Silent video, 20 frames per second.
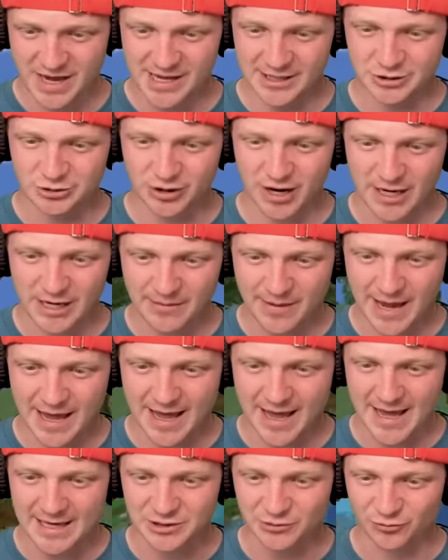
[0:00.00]
and trying to to make
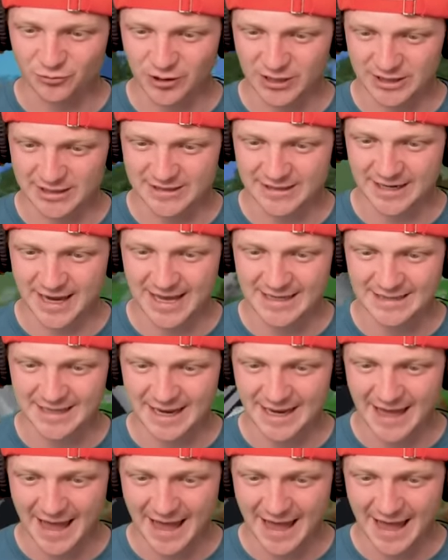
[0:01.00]
it as realistic as I